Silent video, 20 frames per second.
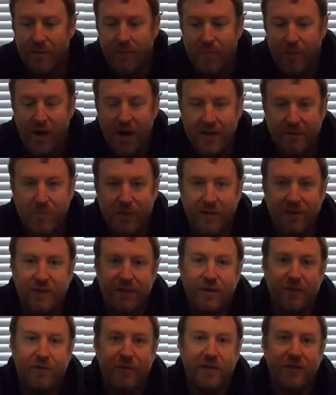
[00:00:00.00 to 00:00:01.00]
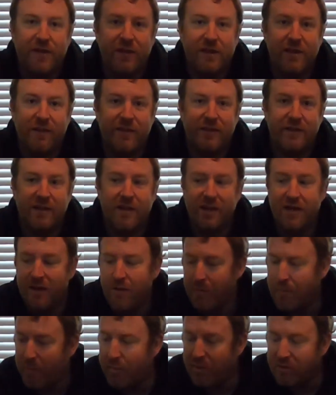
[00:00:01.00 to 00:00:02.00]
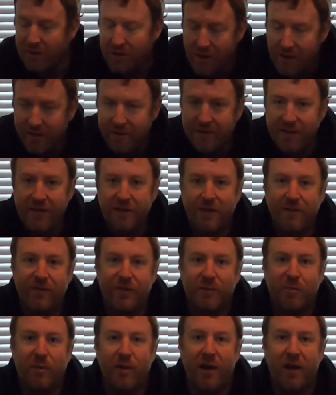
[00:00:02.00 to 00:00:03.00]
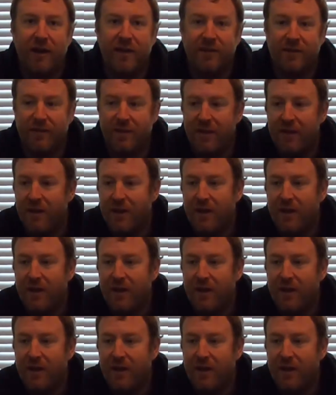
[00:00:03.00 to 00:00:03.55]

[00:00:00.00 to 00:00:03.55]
packed myself into this thing, plenty of space.